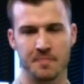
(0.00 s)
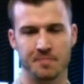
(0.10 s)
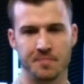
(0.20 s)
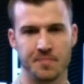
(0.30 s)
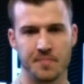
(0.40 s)

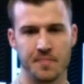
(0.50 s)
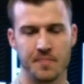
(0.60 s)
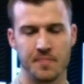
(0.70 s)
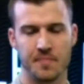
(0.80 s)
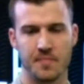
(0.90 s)

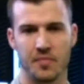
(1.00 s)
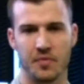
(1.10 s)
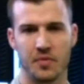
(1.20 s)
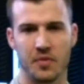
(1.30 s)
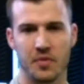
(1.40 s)

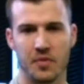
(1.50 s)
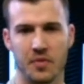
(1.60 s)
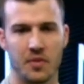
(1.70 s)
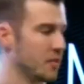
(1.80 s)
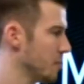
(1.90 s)

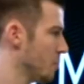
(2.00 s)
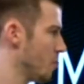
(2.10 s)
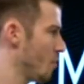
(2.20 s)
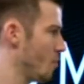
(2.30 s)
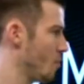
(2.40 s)

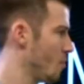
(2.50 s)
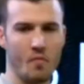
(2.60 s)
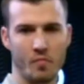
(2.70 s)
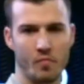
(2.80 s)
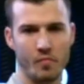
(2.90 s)

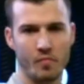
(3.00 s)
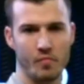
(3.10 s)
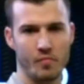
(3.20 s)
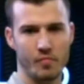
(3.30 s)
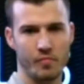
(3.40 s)

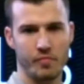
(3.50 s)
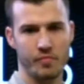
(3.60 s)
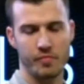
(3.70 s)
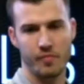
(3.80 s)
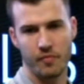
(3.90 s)

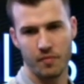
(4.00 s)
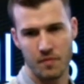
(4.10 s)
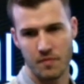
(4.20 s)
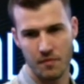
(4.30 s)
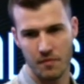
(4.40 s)

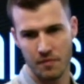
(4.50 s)
Nobody speaks.